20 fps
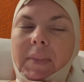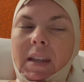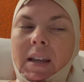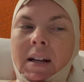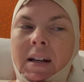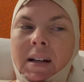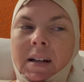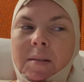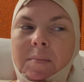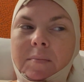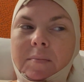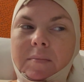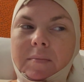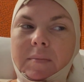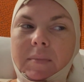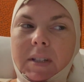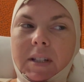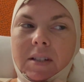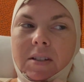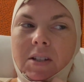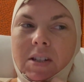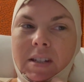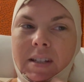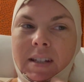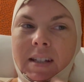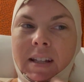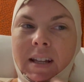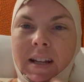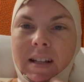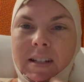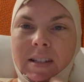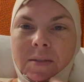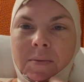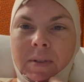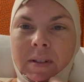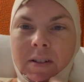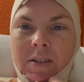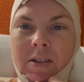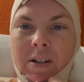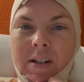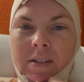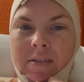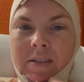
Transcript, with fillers: um, just in case the one that your doctor